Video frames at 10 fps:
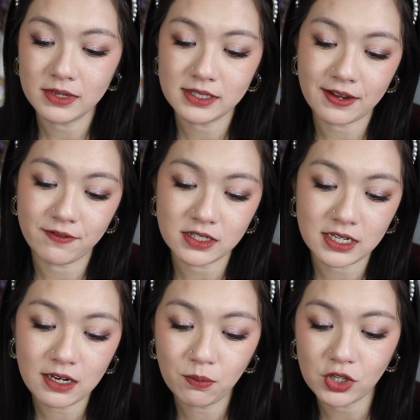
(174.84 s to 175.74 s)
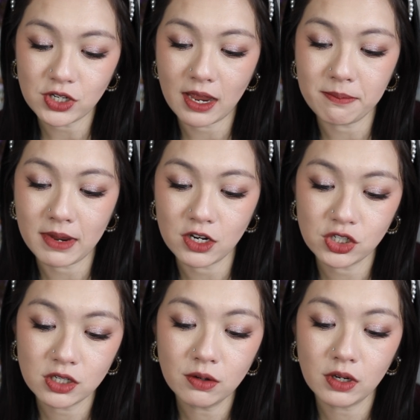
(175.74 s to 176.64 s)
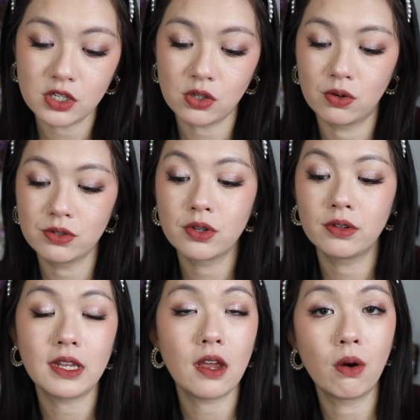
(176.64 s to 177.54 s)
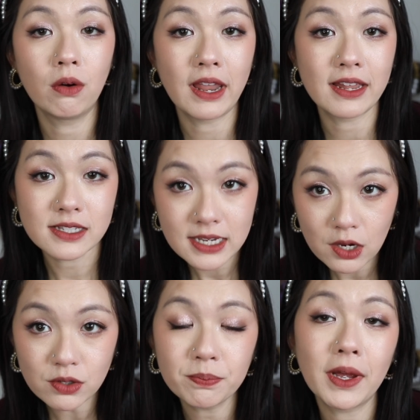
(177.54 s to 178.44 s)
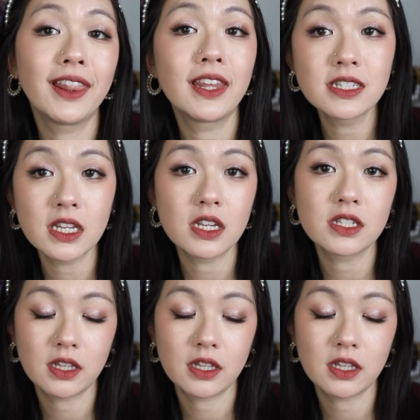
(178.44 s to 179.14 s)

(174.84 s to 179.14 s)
17, which I mentioned, is also the OLENS NILS, but this is